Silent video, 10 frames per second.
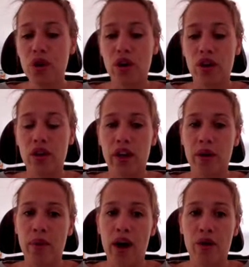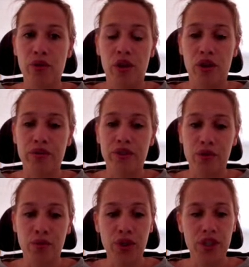on how all of this
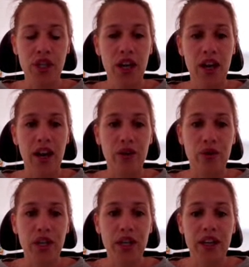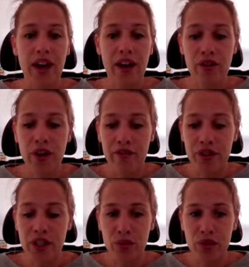works, I'll quickly have a
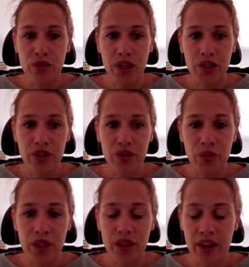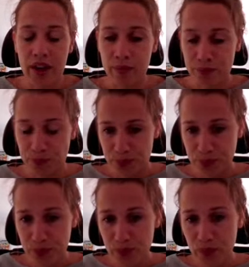demonstration with
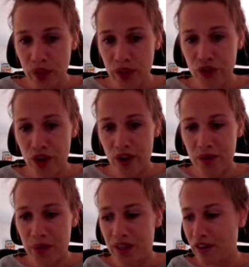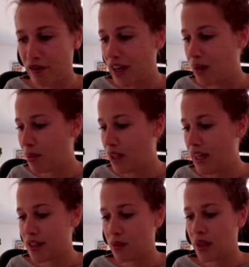Charlotte being available
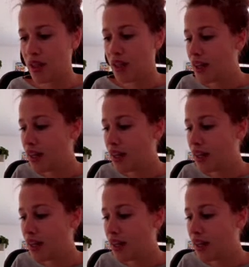as well.